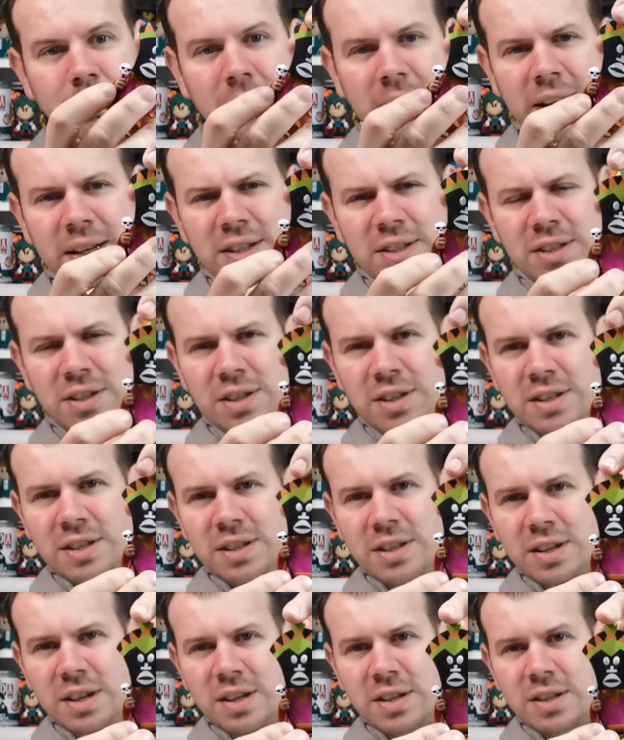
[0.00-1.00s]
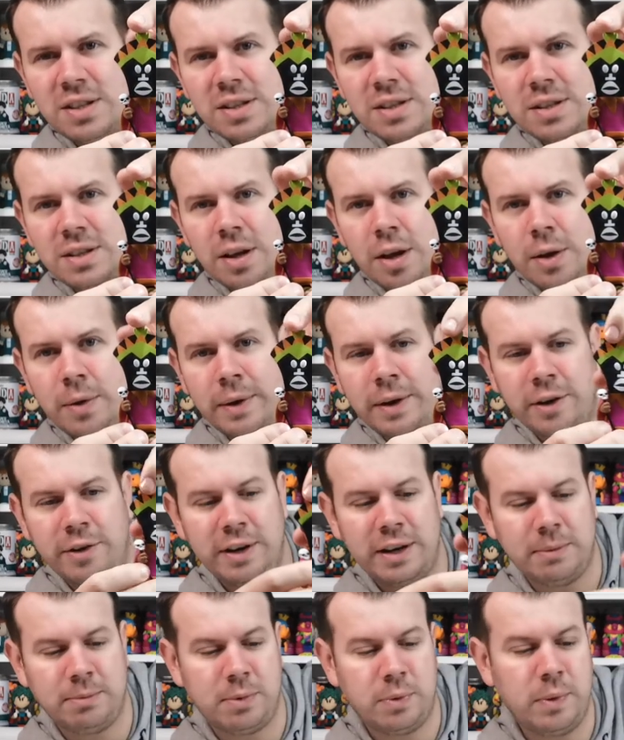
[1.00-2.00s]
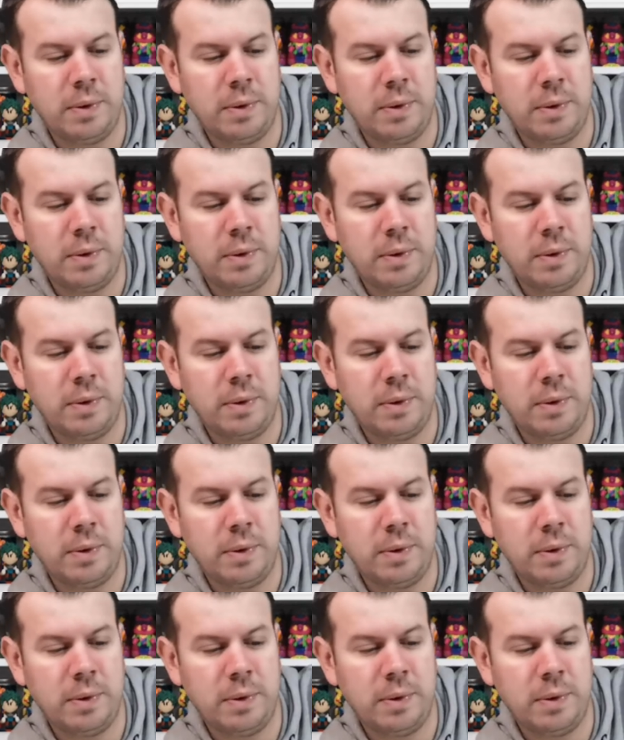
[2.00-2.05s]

But it's just so incredible.